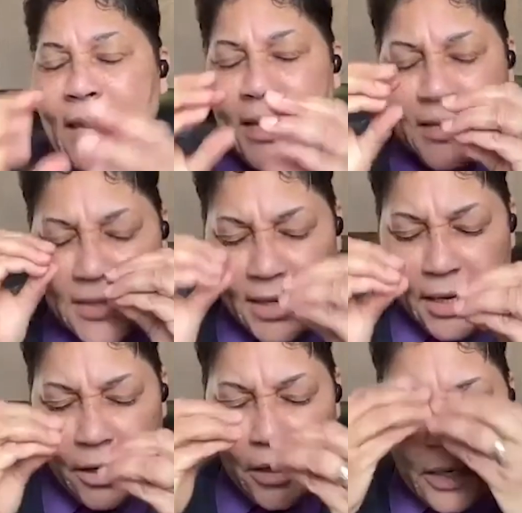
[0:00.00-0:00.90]
is
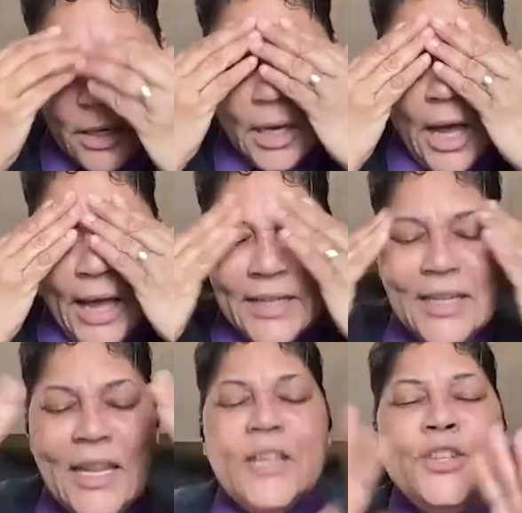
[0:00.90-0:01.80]
there, I
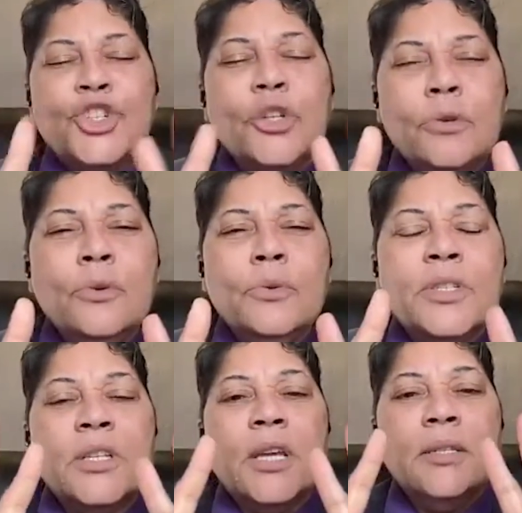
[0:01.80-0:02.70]
need you
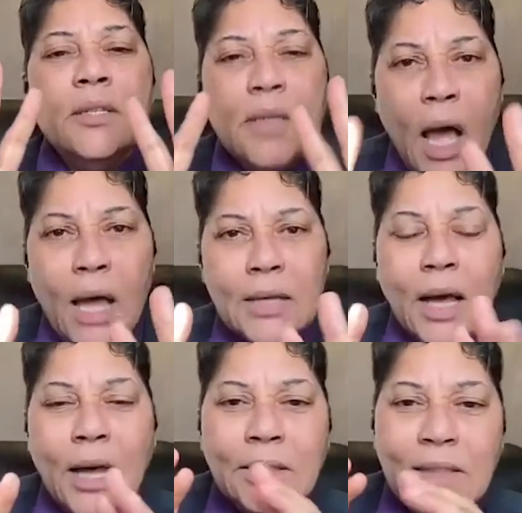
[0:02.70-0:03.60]
to not
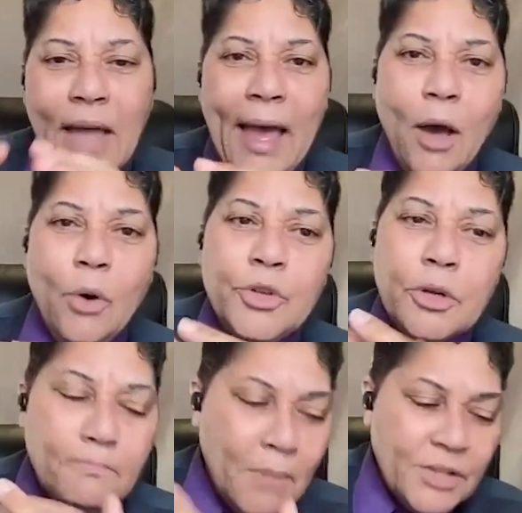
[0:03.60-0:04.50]
allow
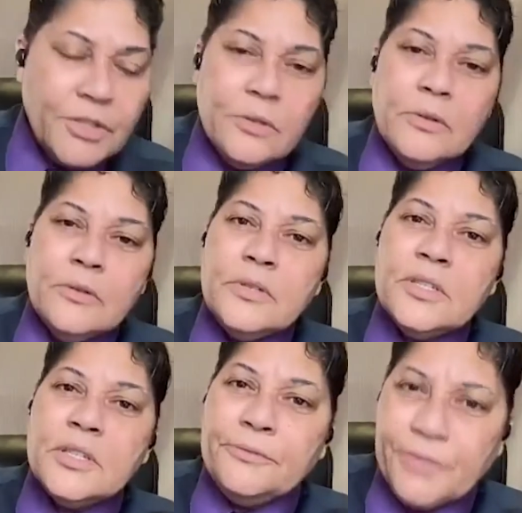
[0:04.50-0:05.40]
your
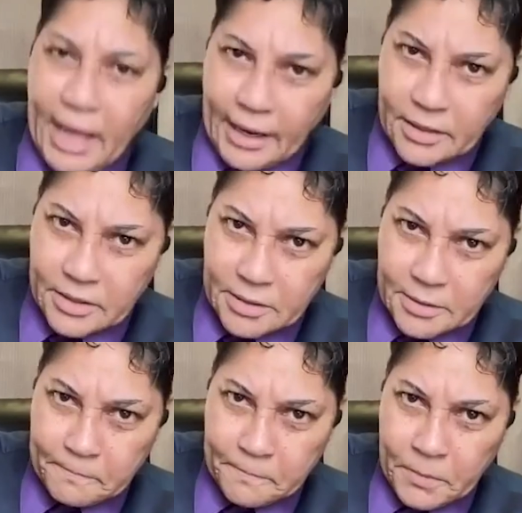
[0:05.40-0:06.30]
muscles to
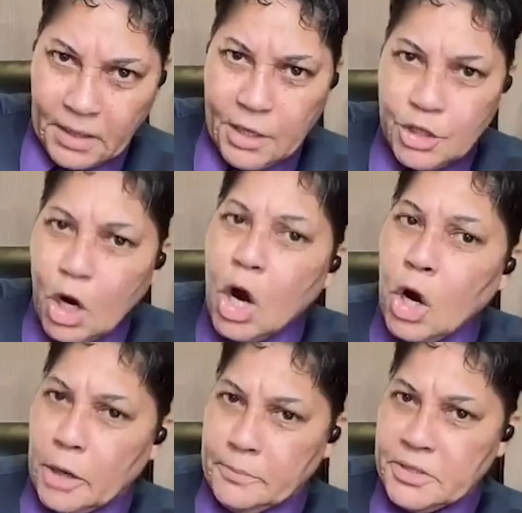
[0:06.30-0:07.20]
flex in your
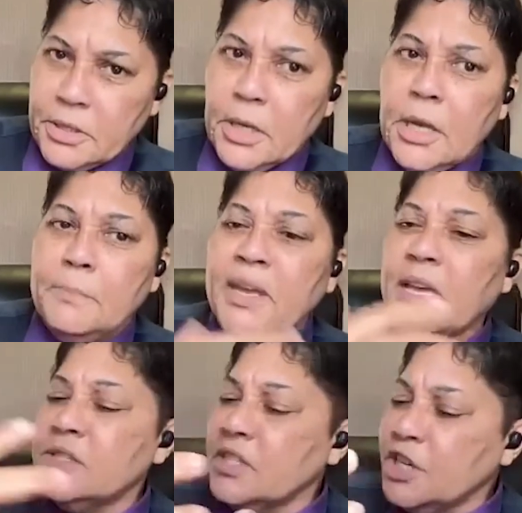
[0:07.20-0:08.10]
arms
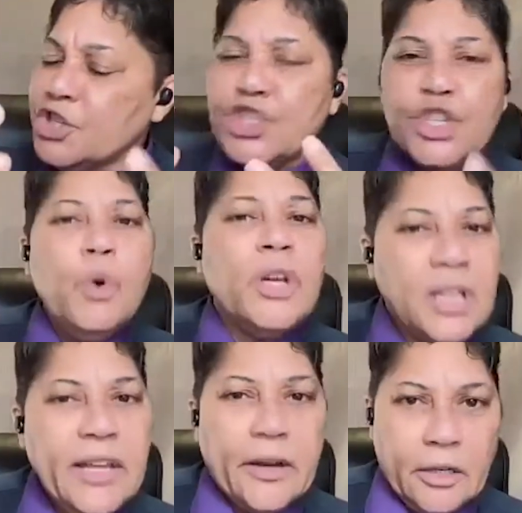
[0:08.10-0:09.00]
because it is so
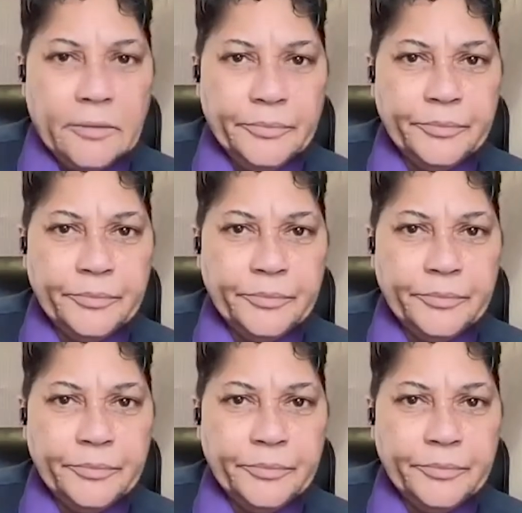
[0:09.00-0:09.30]
clear